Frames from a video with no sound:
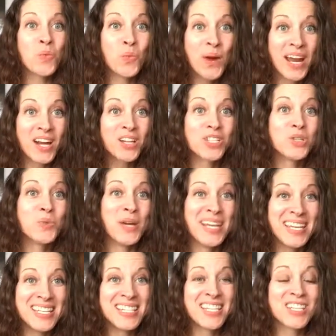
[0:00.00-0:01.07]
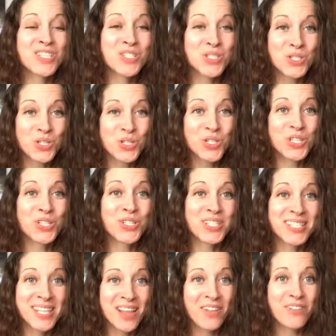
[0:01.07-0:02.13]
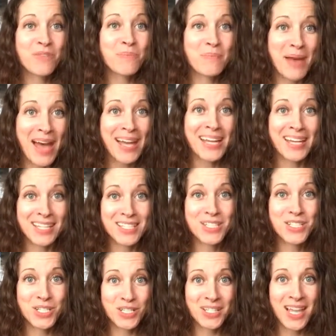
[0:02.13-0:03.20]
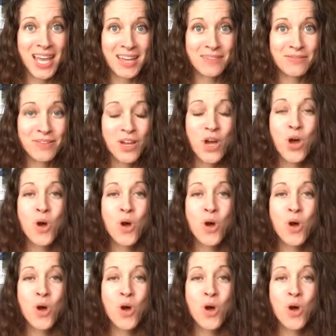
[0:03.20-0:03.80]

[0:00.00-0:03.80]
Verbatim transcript: where to insert yourself back into your life.